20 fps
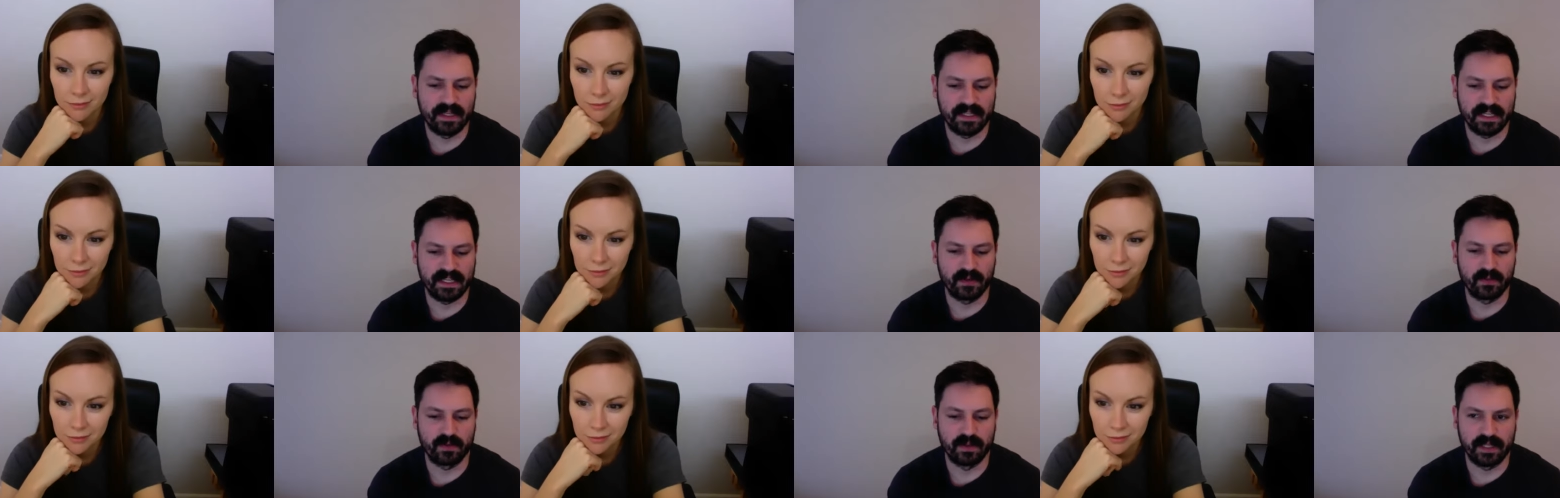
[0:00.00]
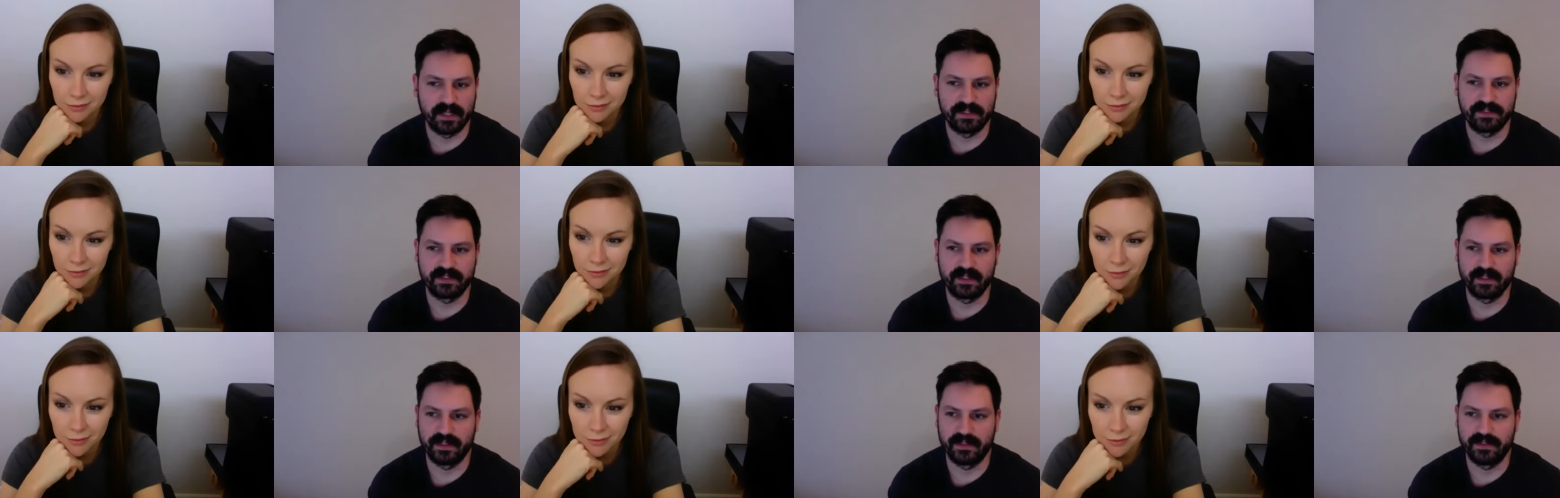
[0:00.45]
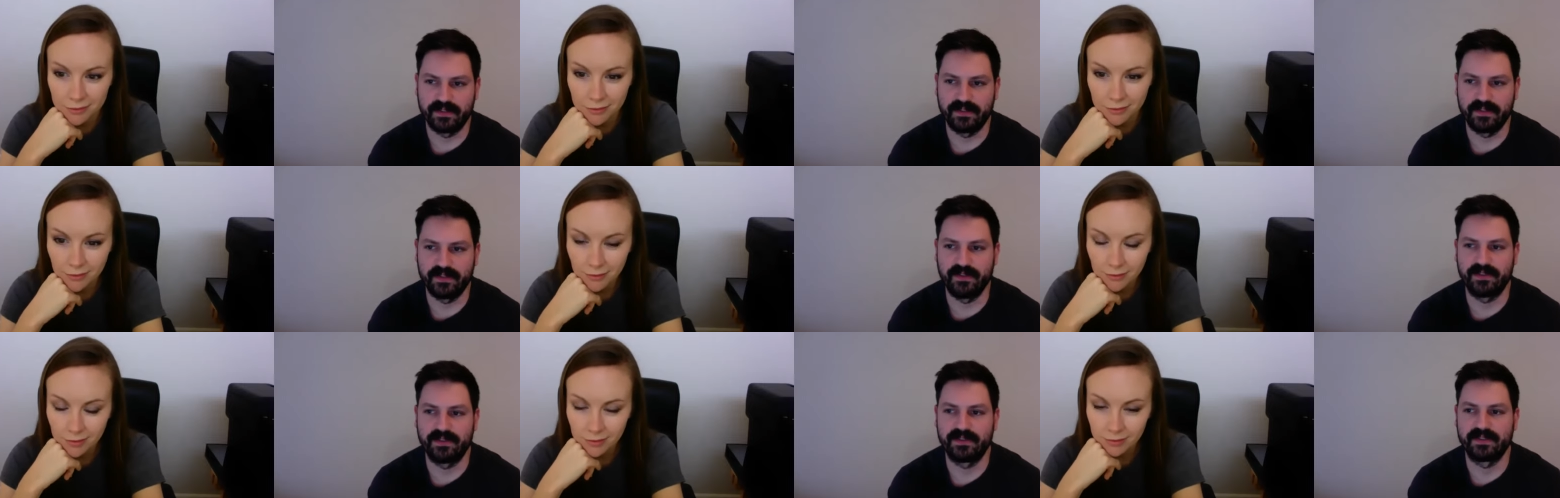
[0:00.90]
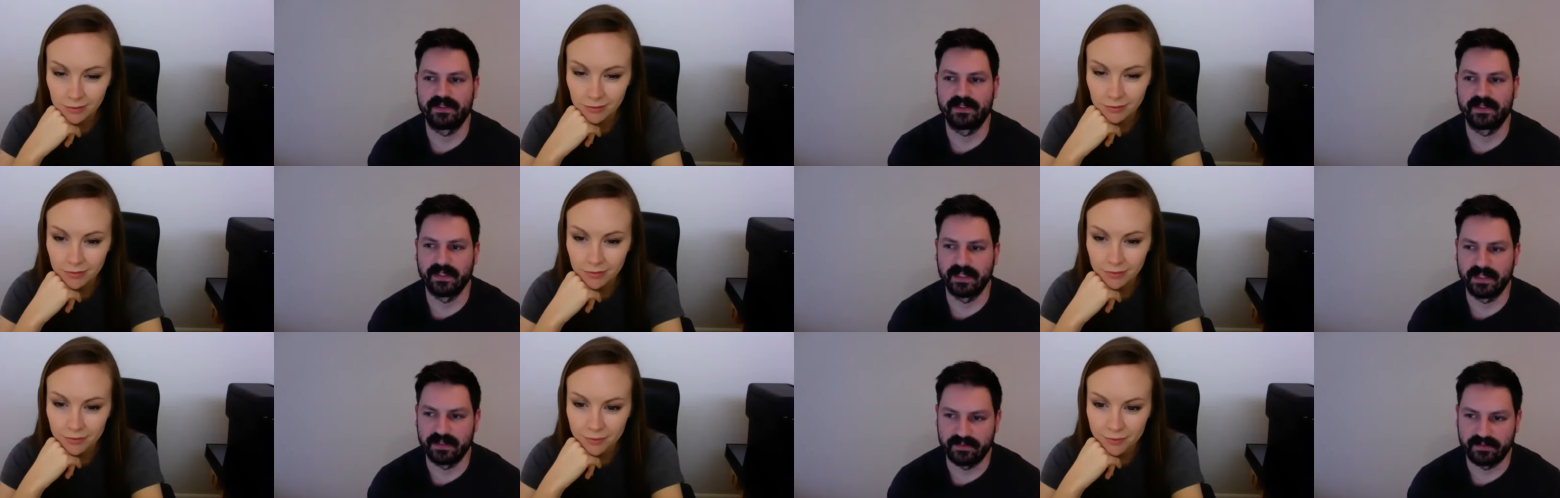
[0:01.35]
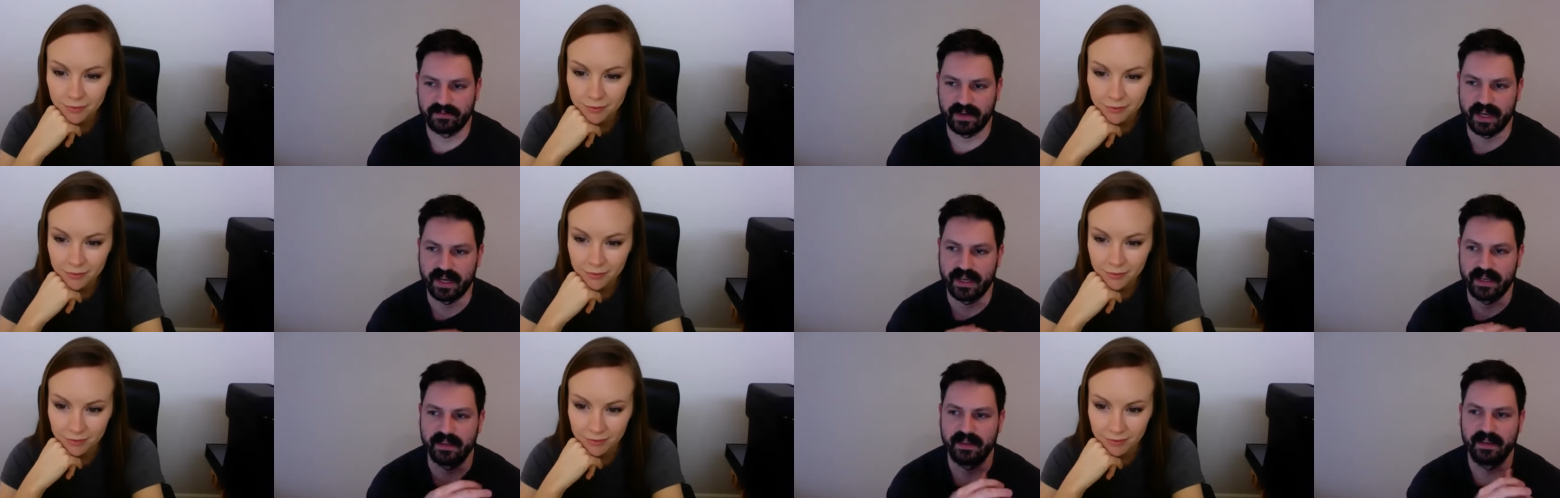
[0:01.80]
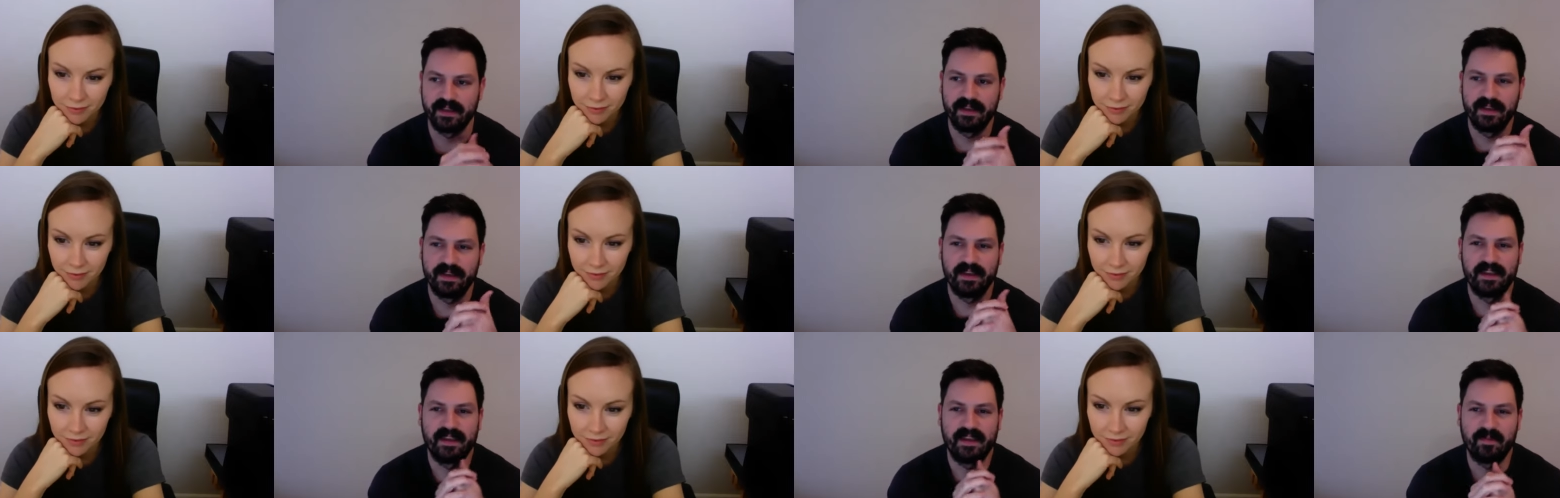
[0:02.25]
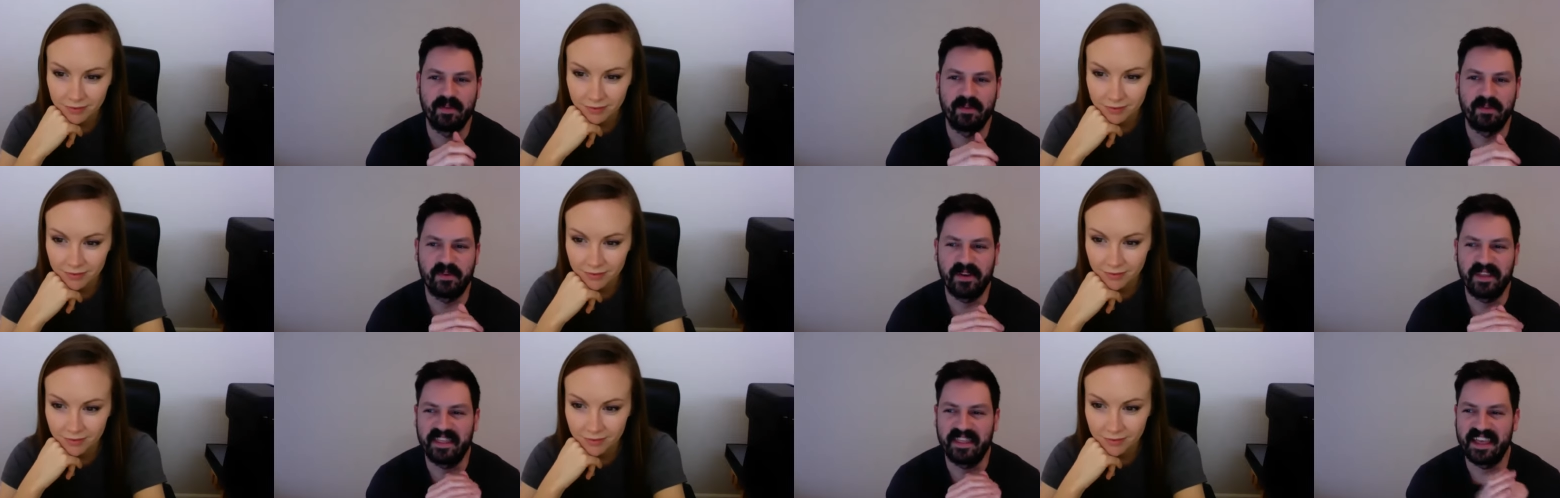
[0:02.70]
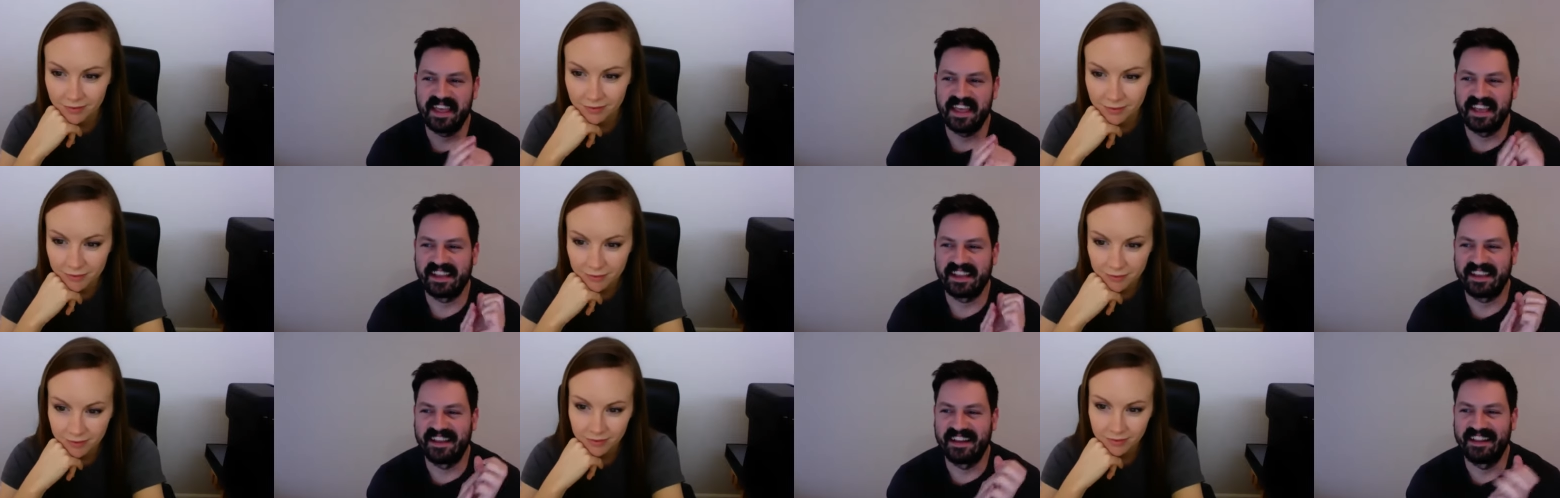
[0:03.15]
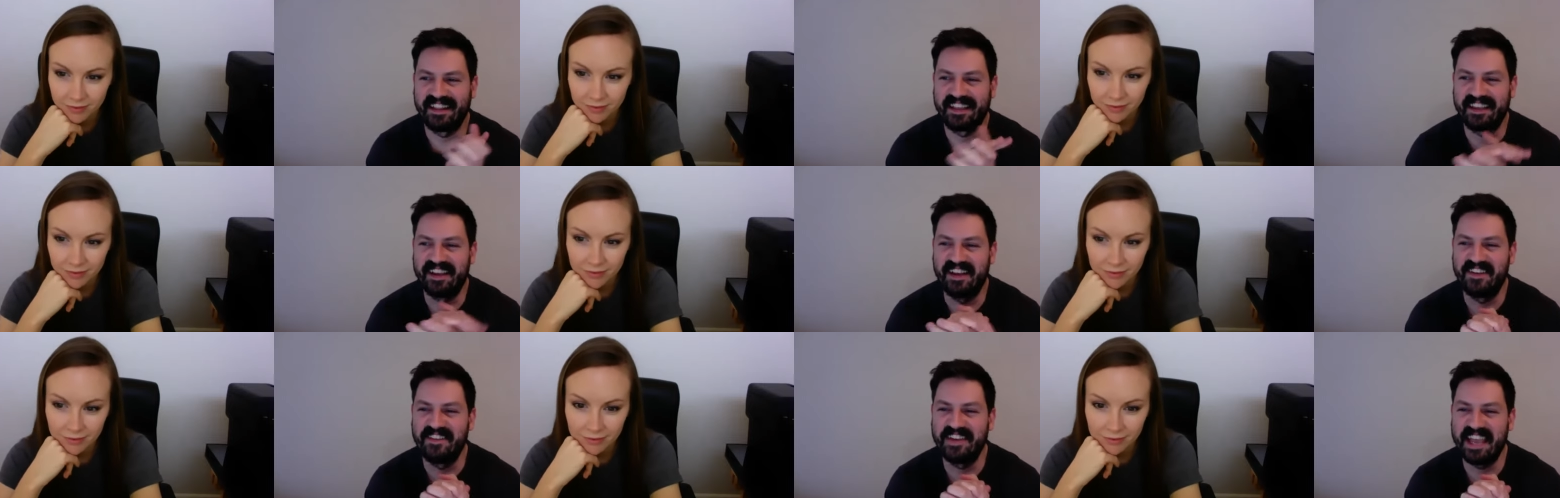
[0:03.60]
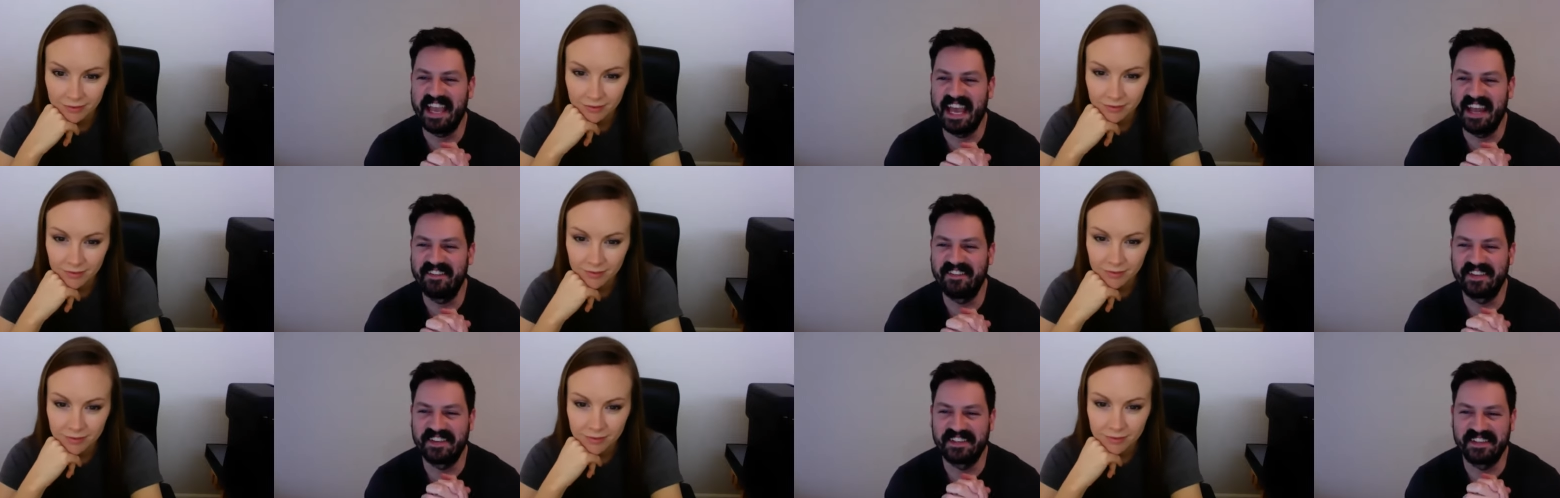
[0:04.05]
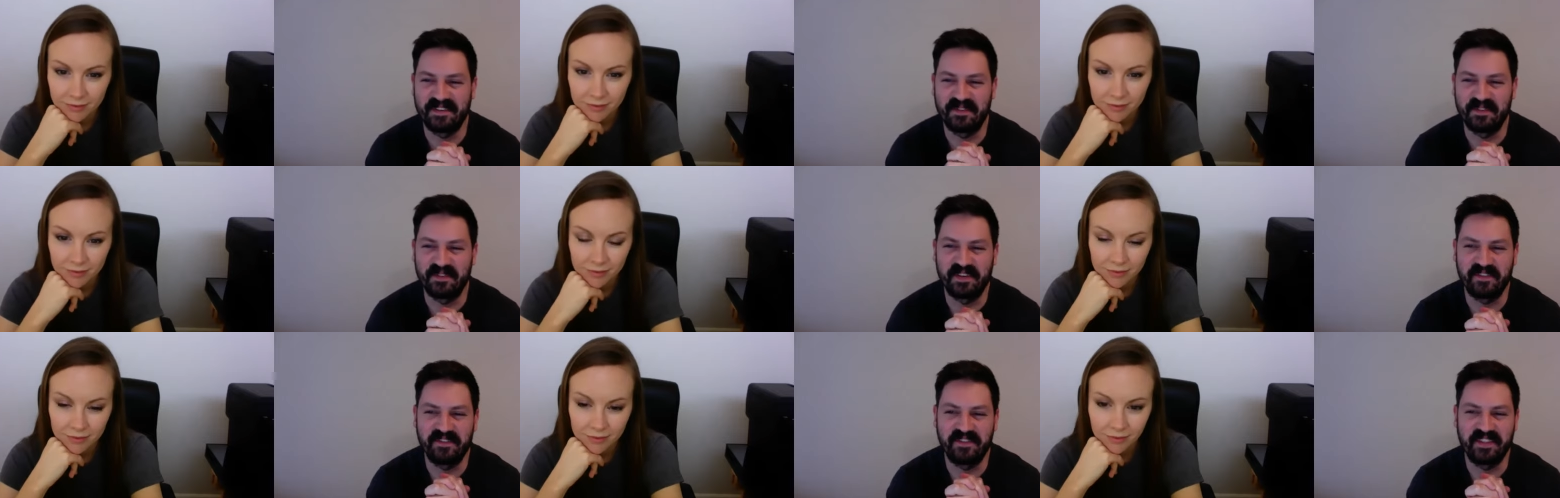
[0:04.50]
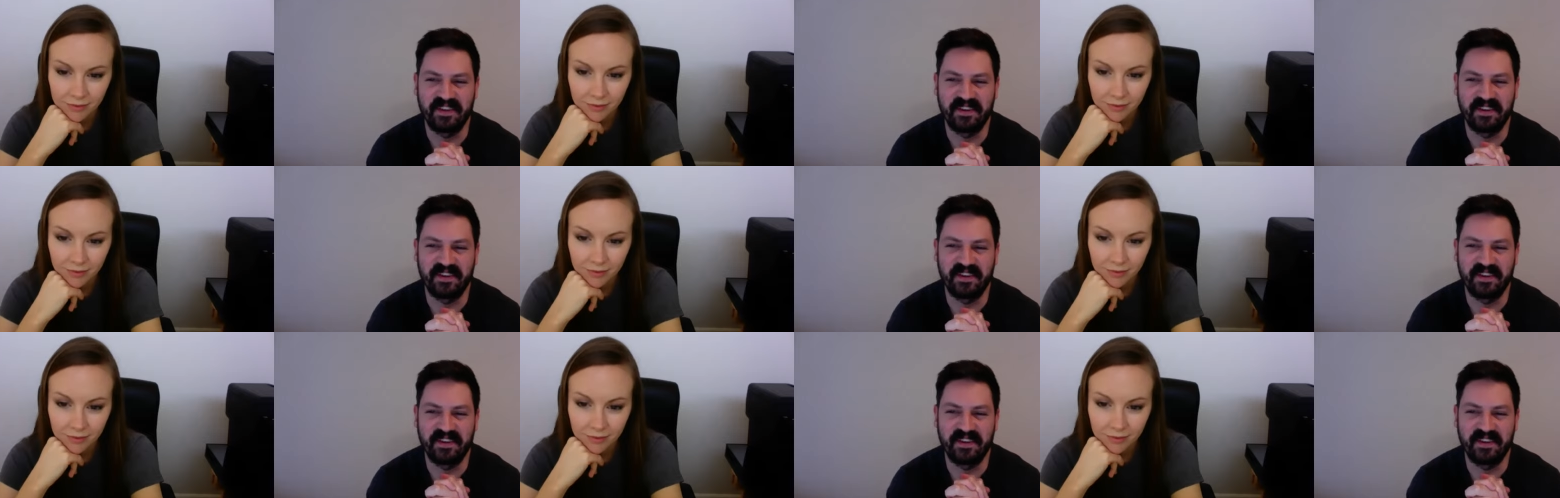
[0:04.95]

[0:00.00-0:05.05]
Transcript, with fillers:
Speaker 1: idea really started to solidify before that, kind of like all we had was like one of